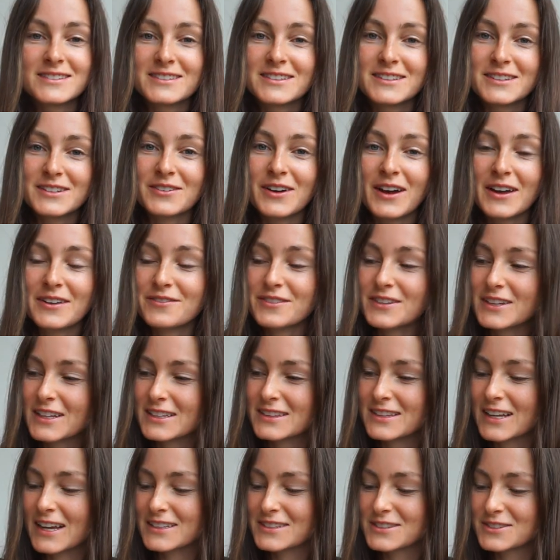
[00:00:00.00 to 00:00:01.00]
you know, I feel
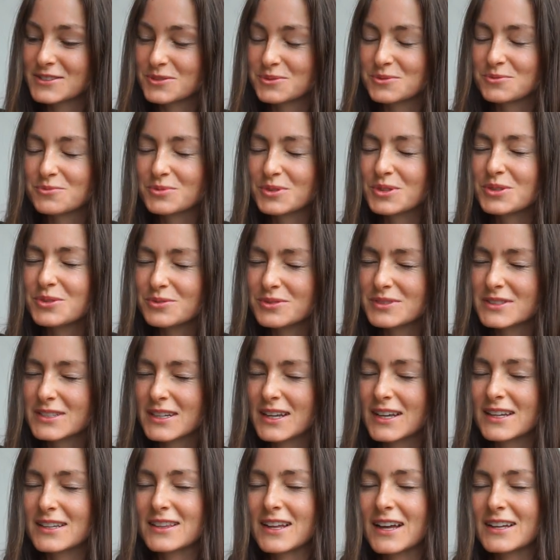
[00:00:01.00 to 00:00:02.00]
like that's the
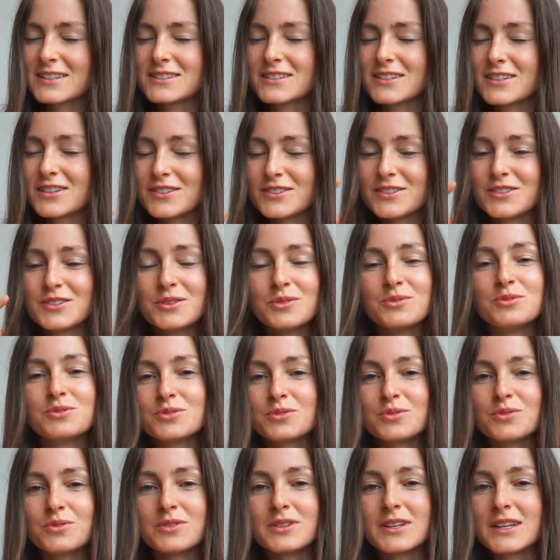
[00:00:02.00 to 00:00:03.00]
root, and that's a huge
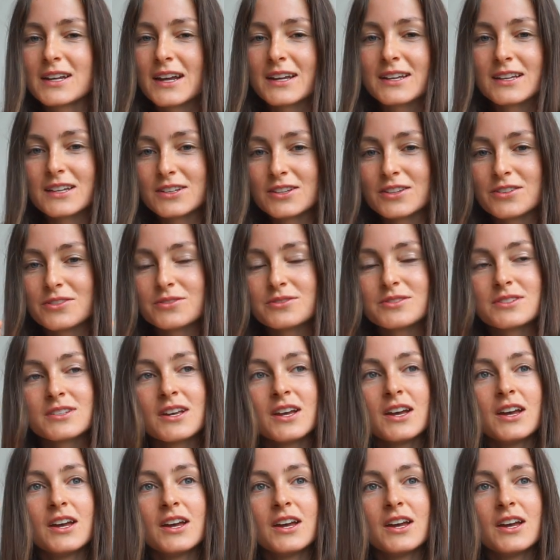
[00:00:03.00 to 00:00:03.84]
tool that I can use